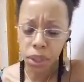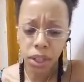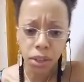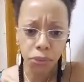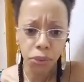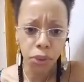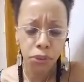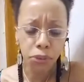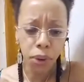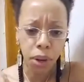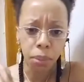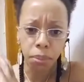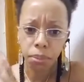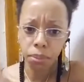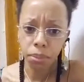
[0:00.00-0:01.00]
different
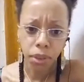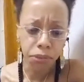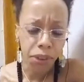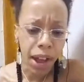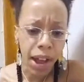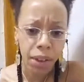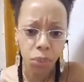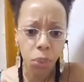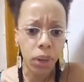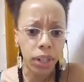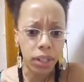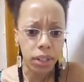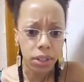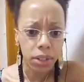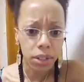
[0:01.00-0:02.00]
from the
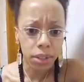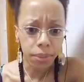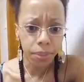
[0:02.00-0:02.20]
5-1s.